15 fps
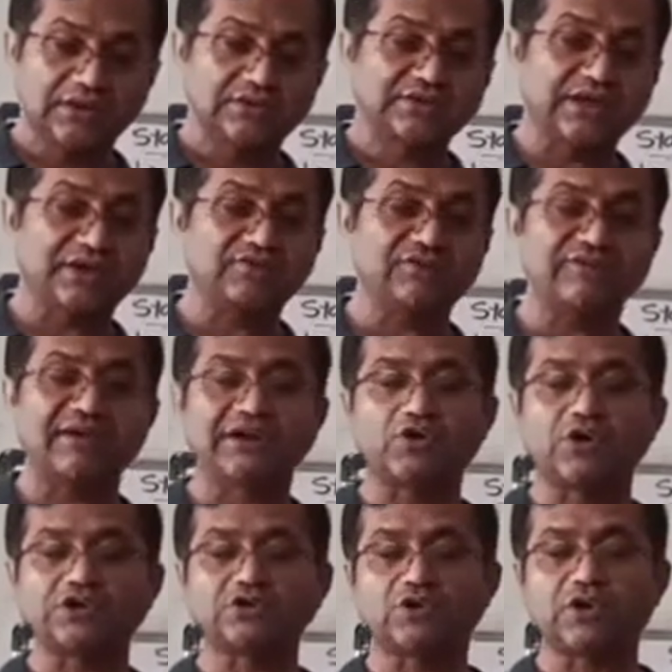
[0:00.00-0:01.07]
That we are
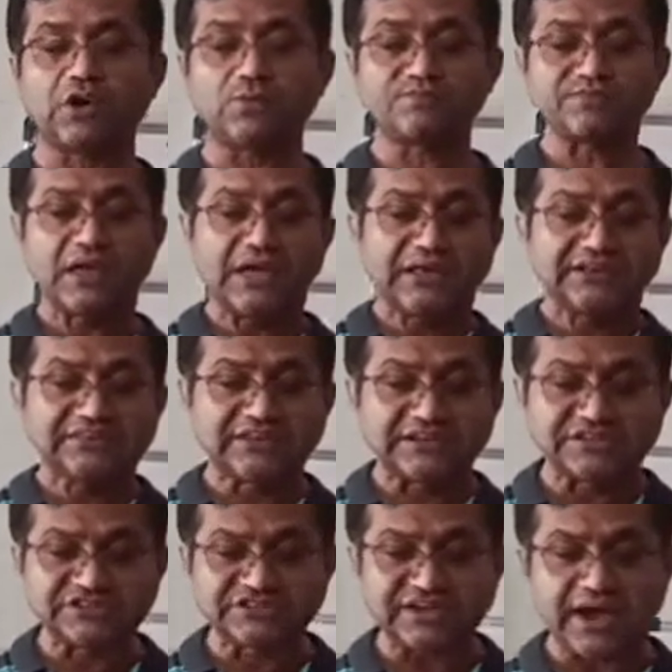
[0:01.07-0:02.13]
going to know. The
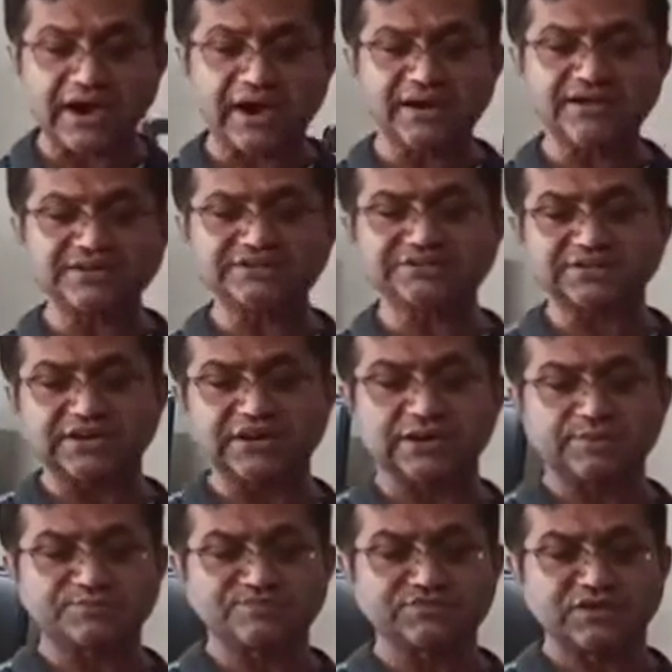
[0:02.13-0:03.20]
shed
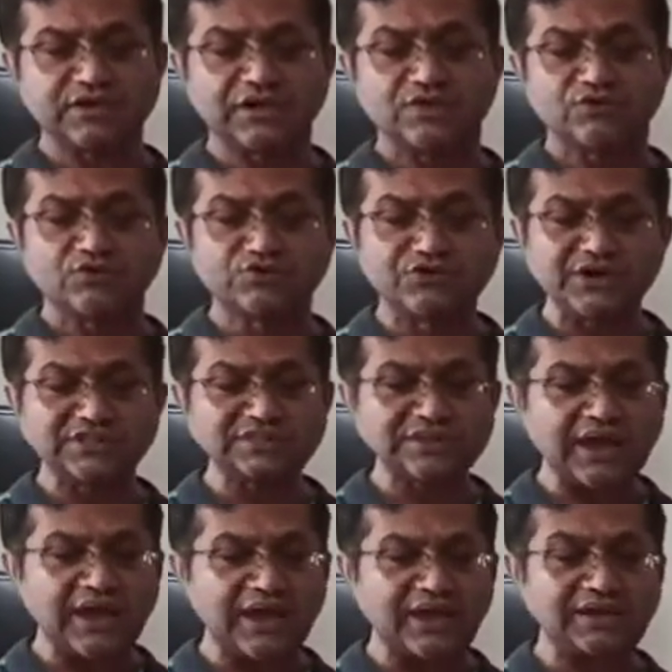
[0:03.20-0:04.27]
skin with
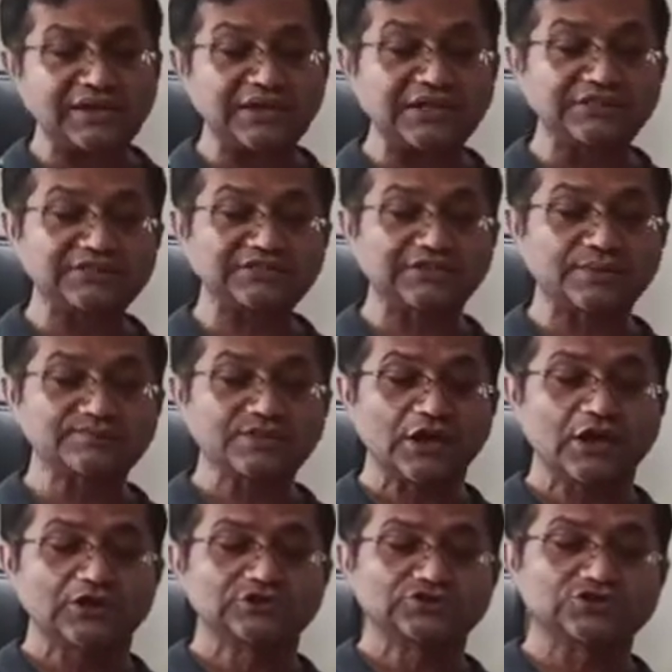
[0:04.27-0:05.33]
hair is
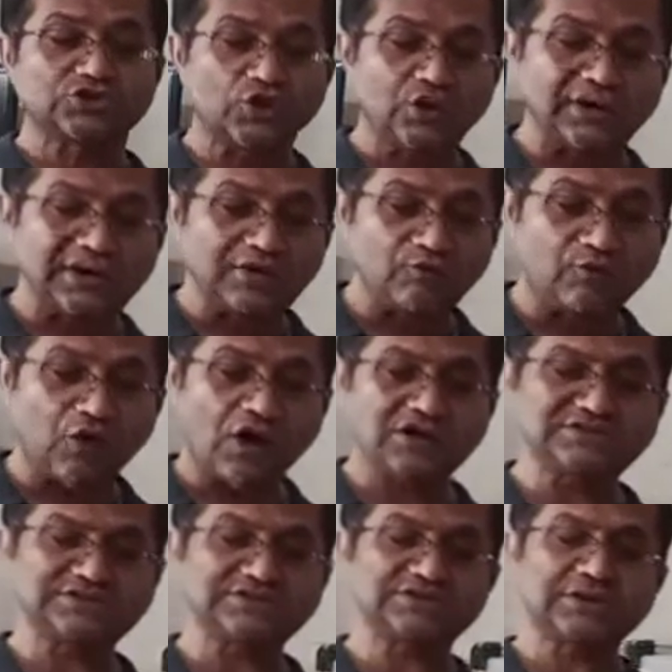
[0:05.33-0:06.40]
thoroughly
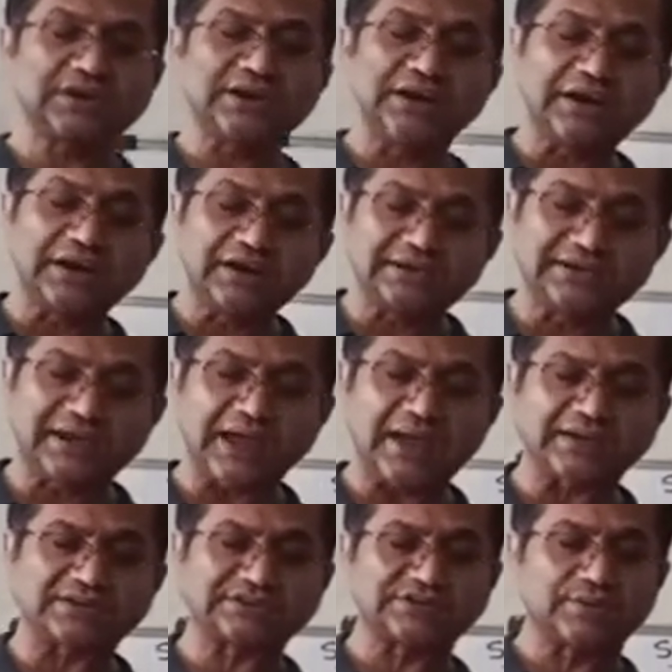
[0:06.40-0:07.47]
washed in
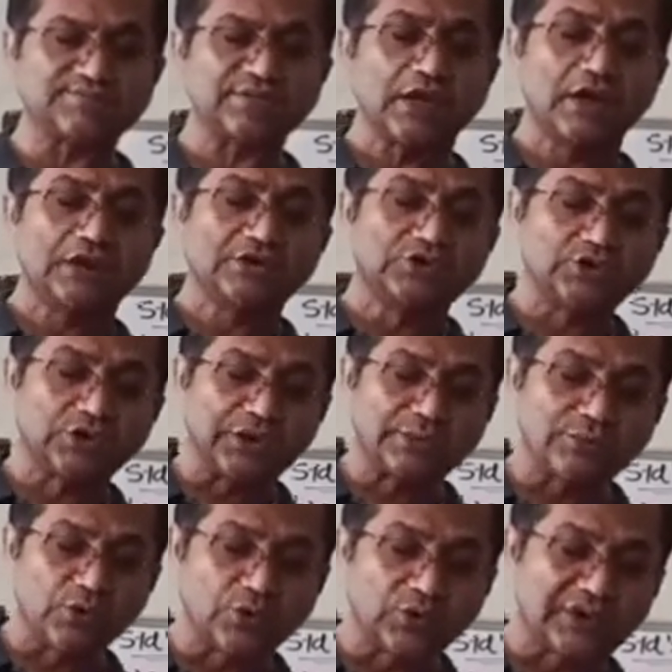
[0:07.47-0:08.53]
tanks to
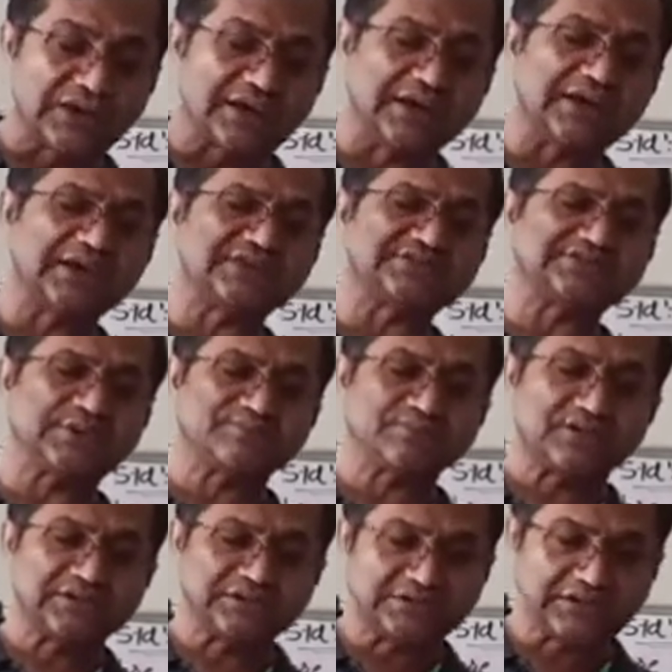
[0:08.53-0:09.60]
remove grease,
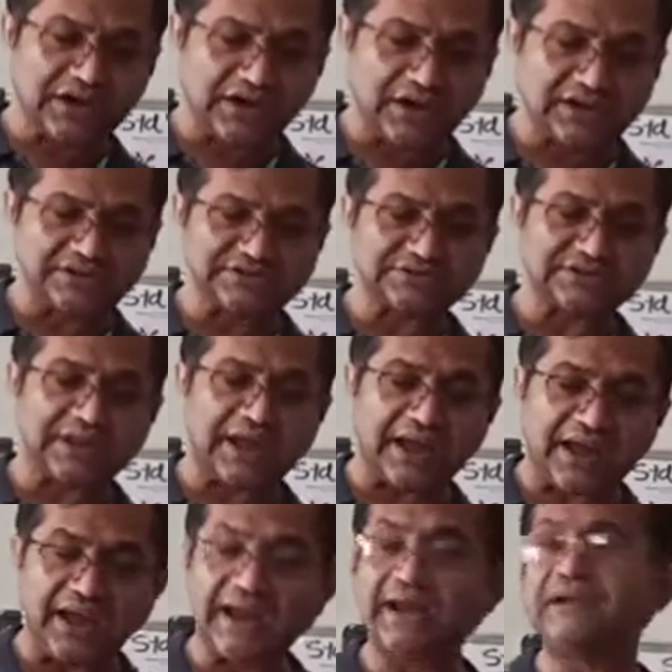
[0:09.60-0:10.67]
dust
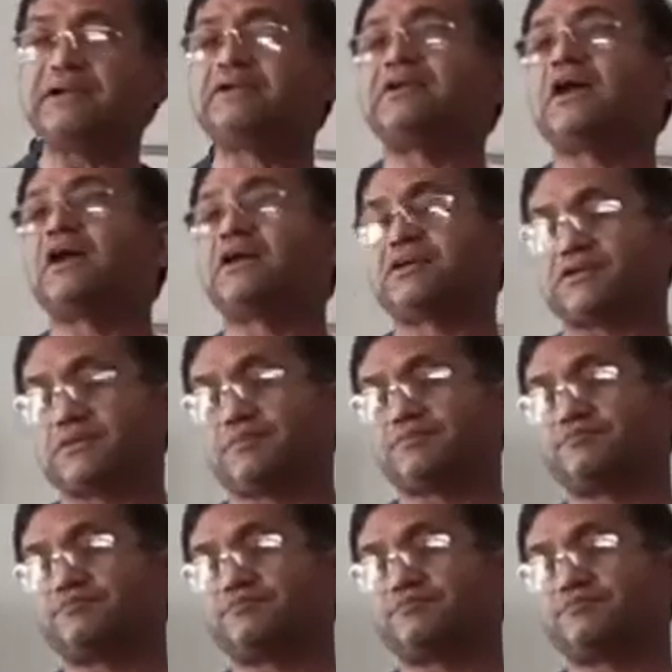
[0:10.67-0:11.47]
and dirt.